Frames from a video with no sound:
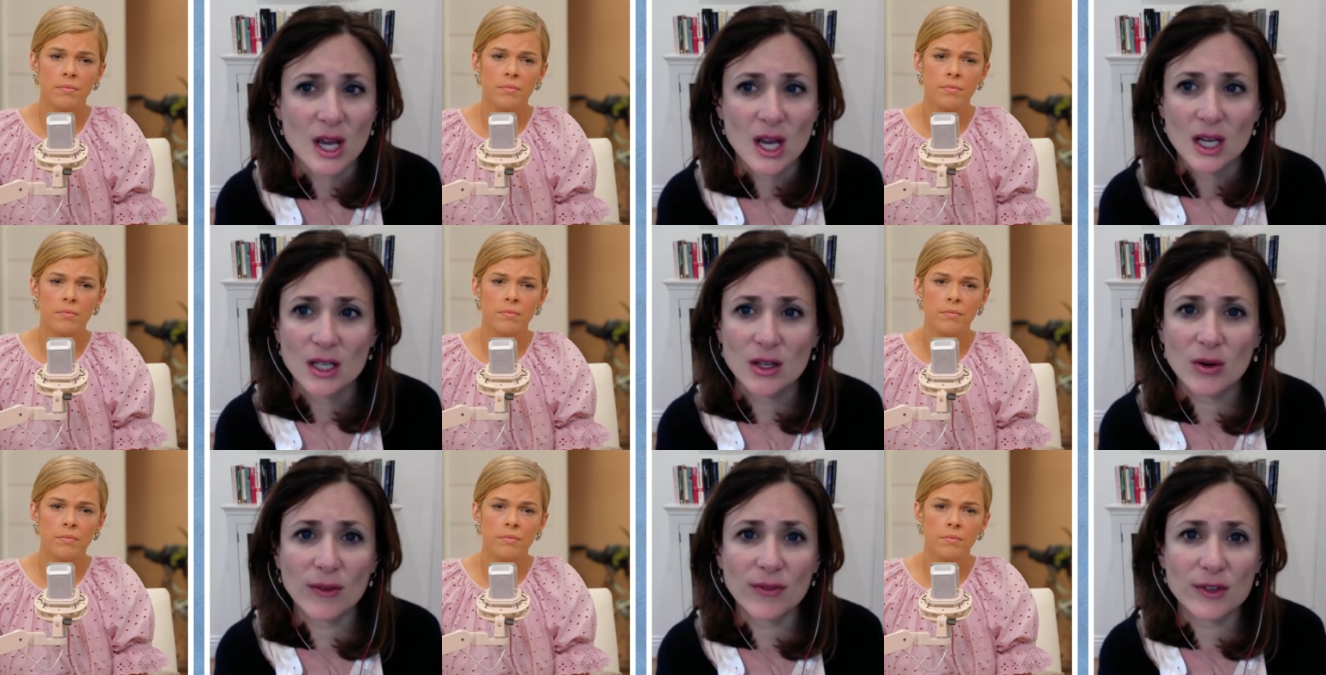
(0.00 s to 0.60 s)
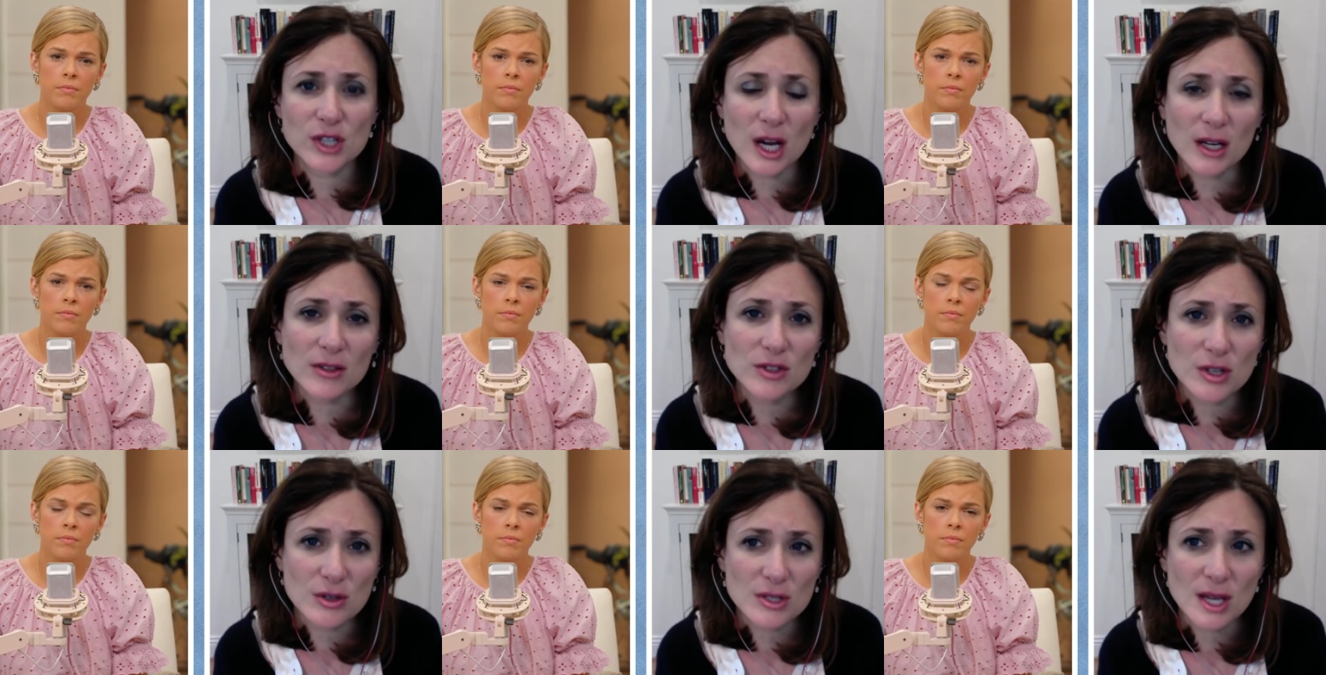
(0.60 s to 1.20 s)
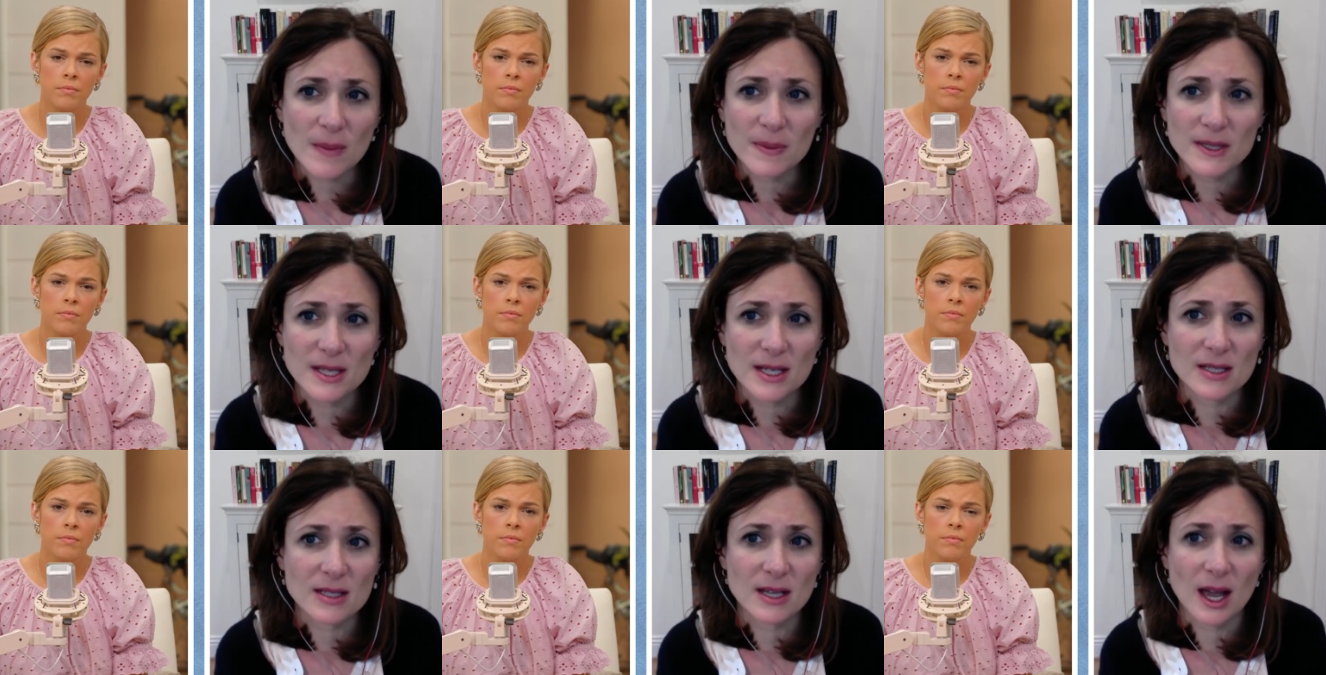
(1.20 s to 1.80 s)
Speaker 1: You know, if a child shows up and
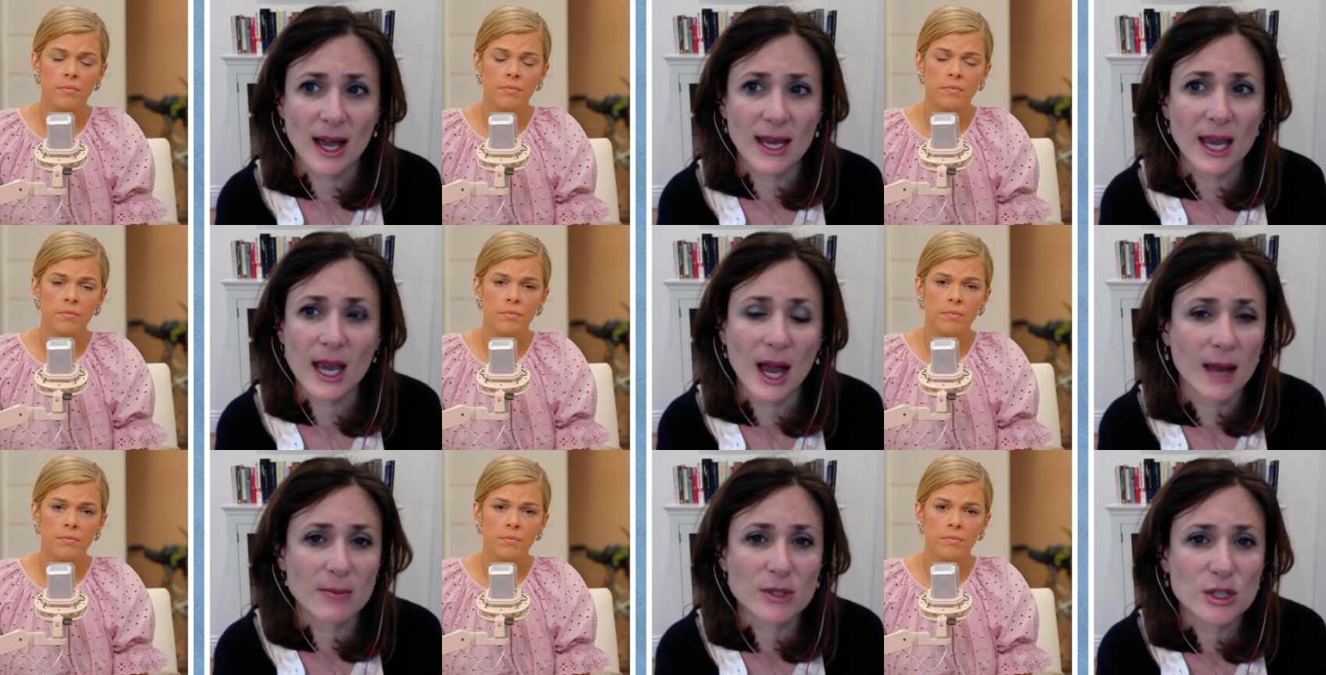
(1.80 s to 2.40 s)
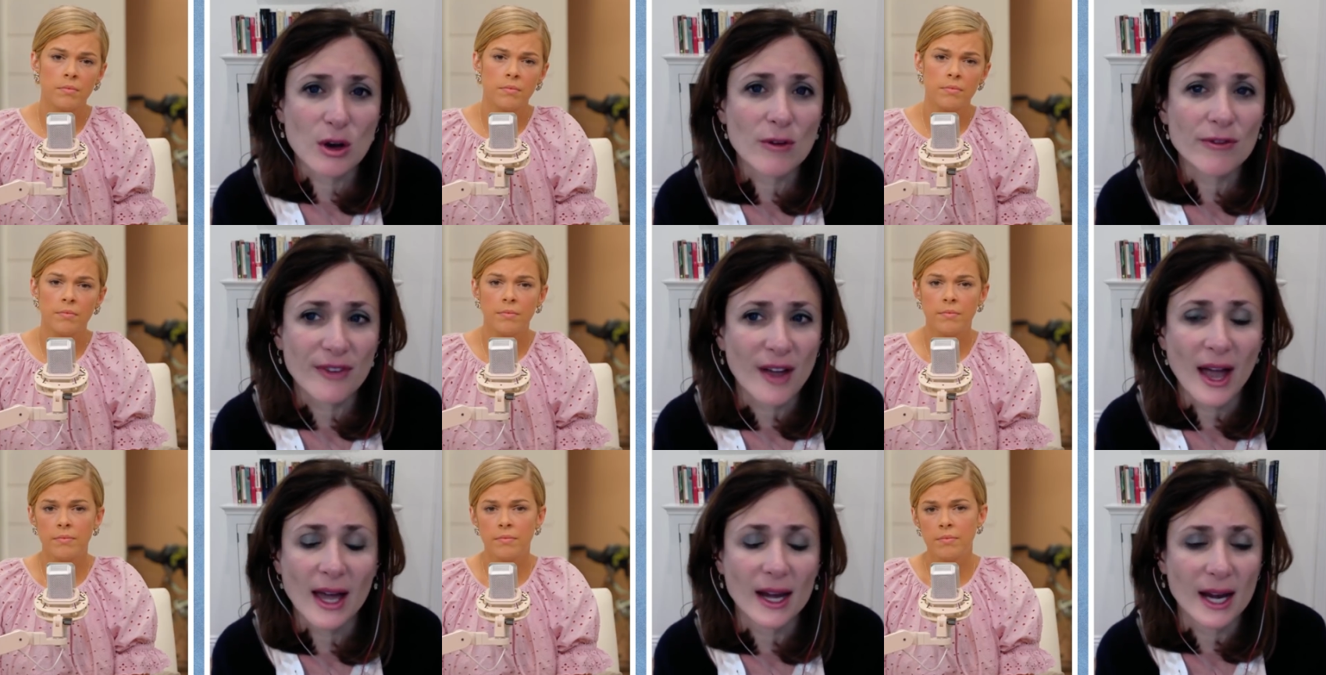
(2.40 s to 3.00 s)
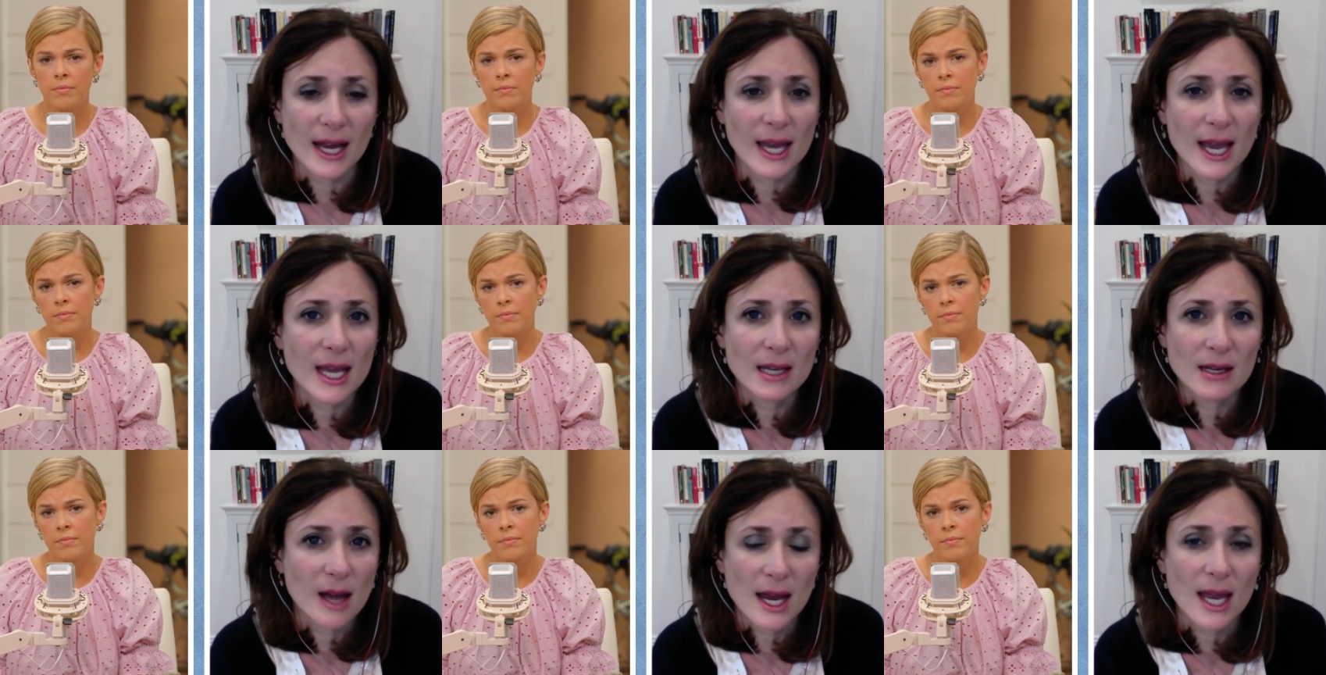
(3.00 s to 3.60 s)
says, I hate, I'm so fat, I
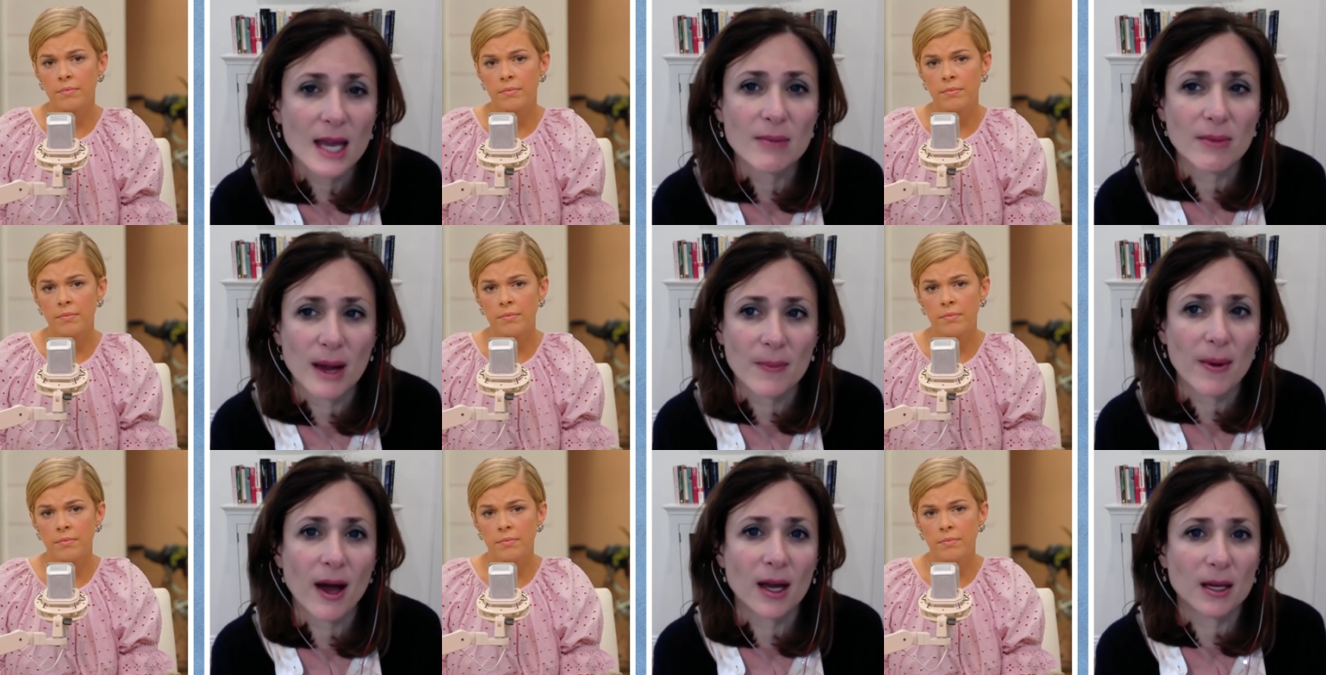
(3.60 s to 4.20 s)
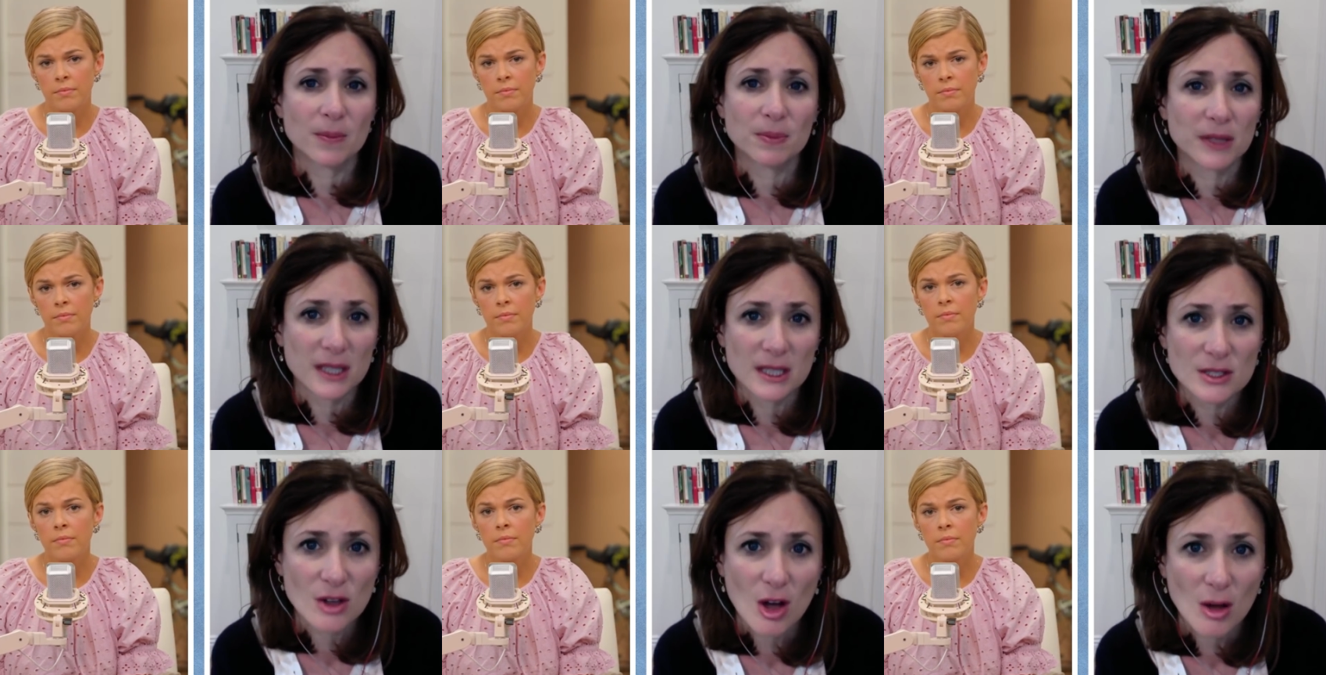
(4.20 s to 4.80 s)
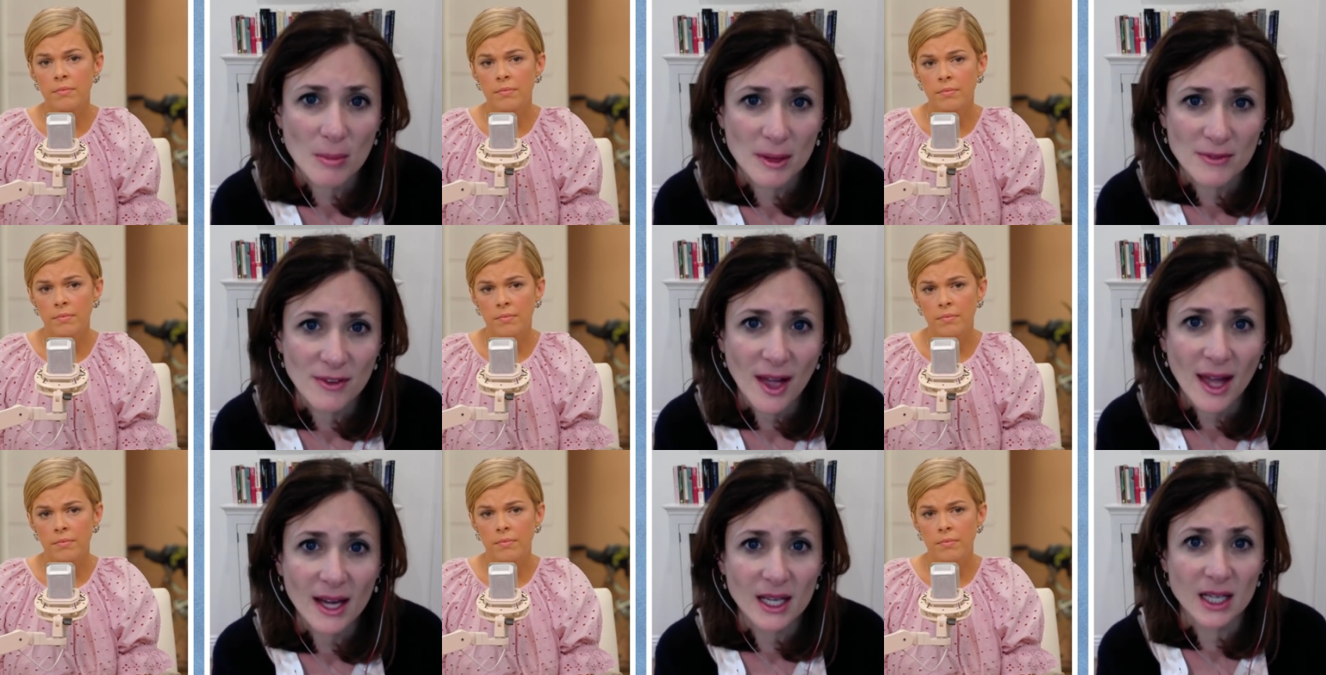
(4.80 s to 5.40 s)
hate, I hate my body, please call me
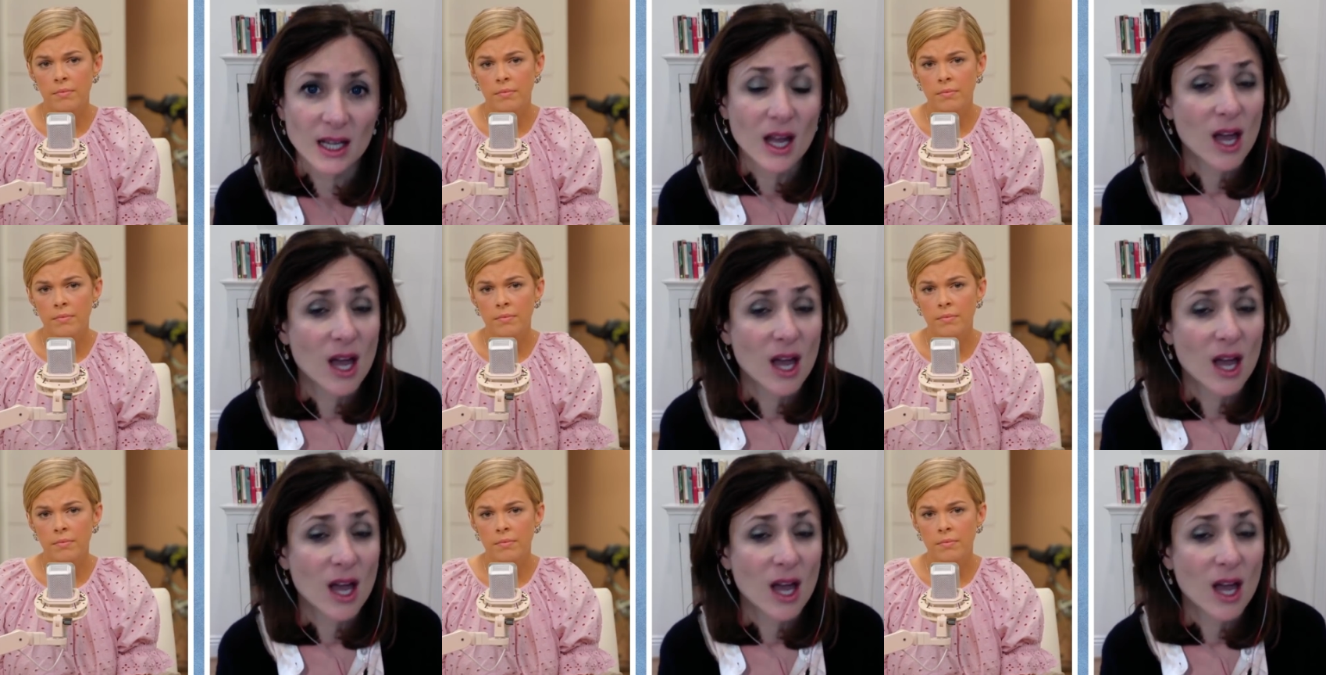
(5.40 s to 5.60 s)
fatty,